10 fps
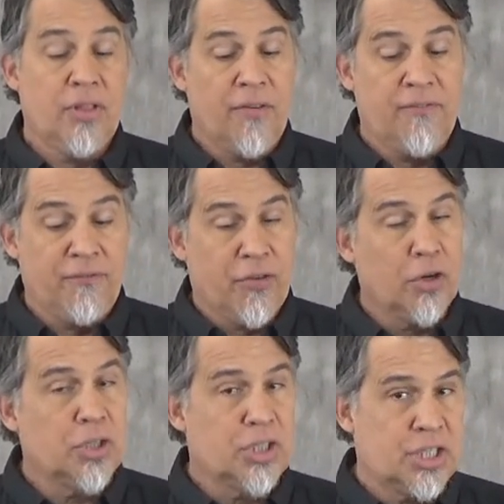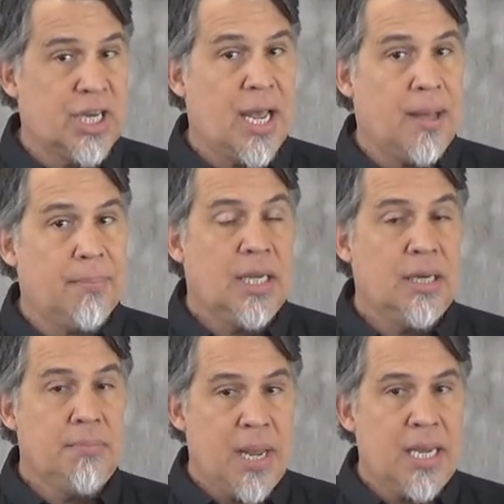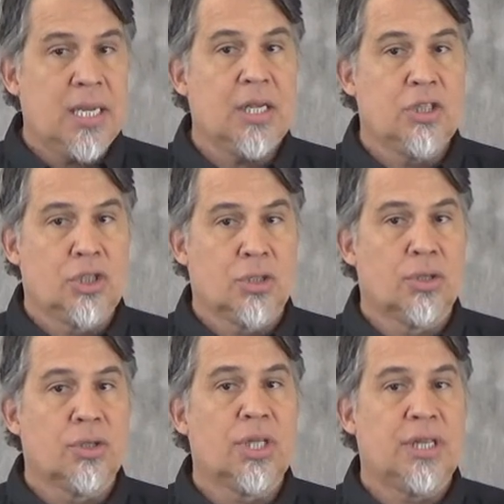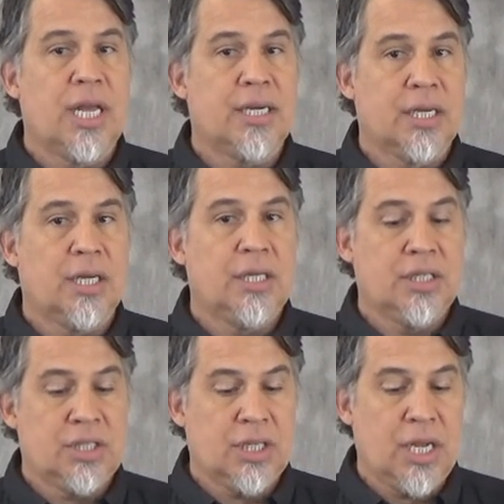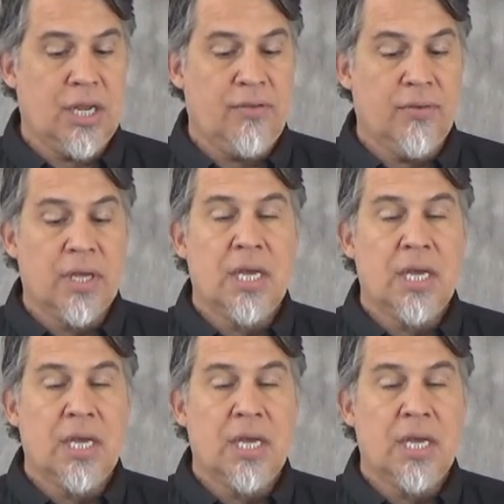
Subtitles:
The first step in making sure that that gun is safe